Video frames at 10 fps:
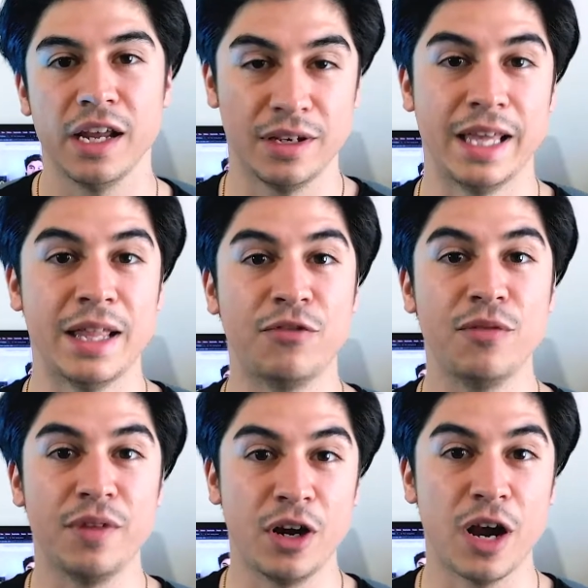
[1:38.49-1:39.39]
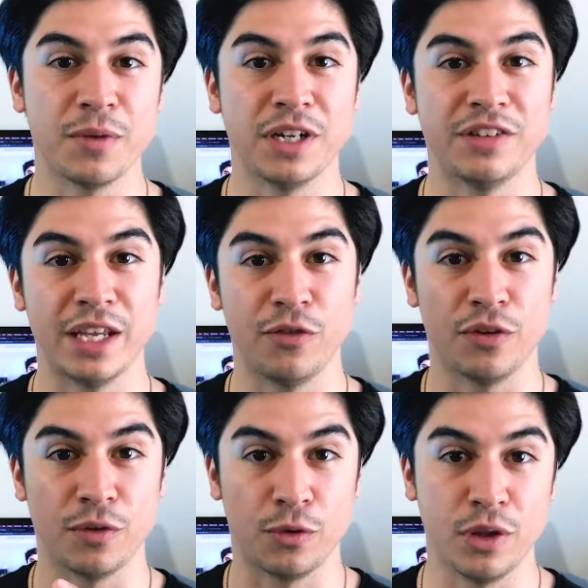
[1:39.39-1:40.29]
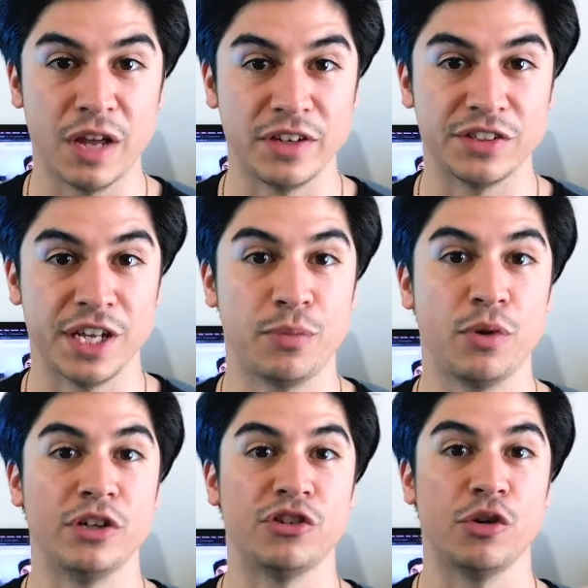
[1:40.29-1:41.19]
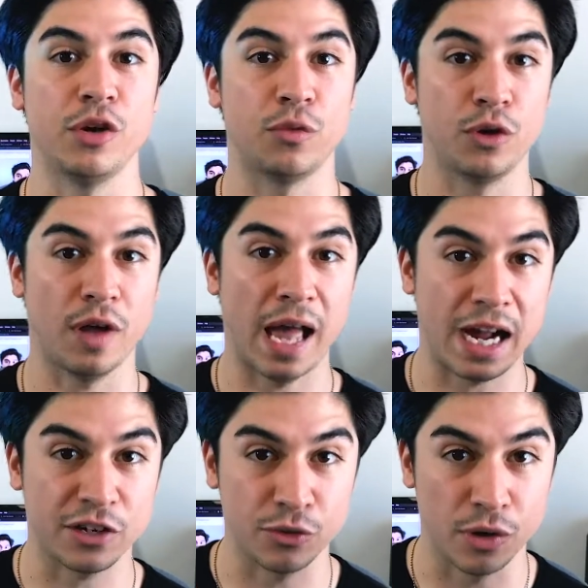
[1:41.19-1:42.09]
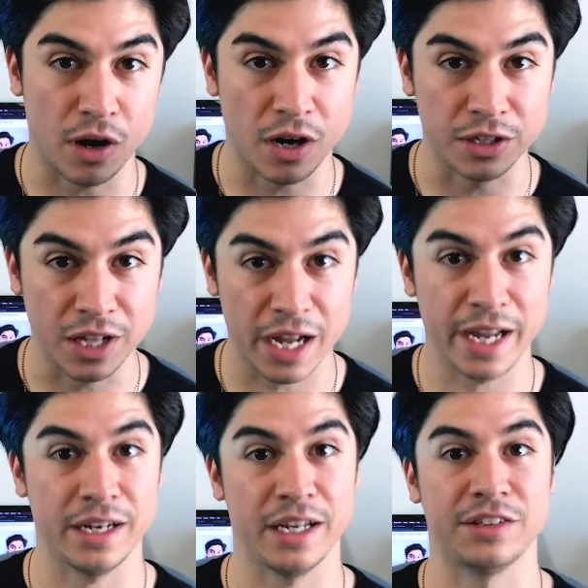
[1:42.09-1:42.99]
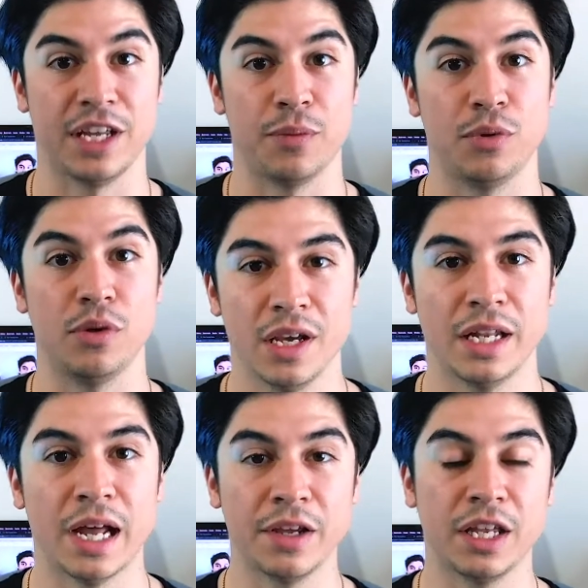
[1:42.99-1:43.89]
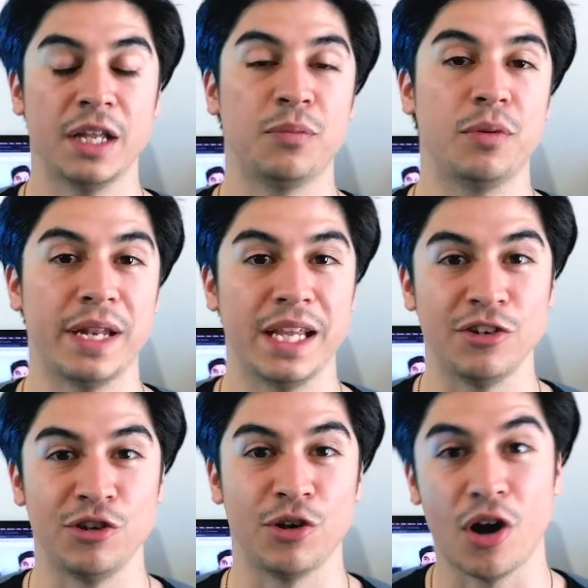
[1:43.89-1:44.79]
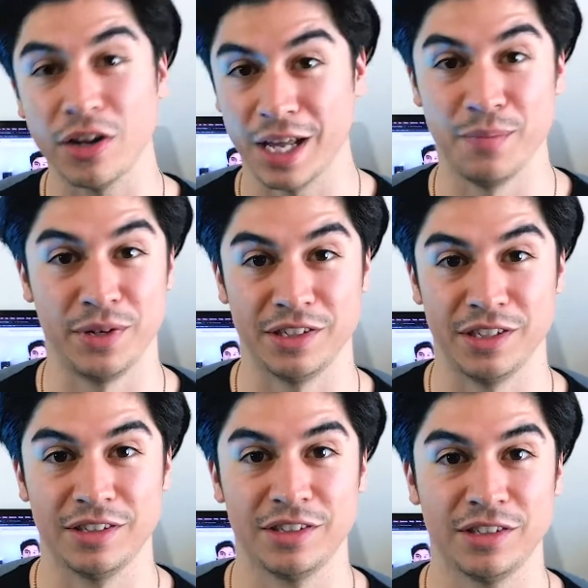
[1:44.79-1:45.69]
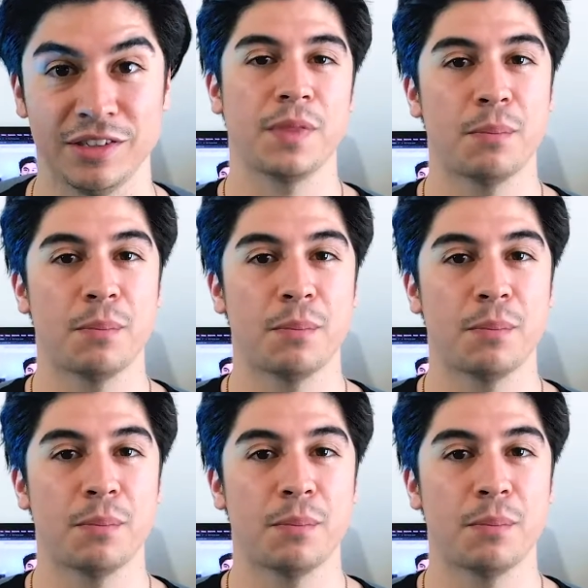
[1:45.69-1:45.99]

And then from there, I'm going to take you from the real life example and show you a real actual online example and how you can implement it into your online business.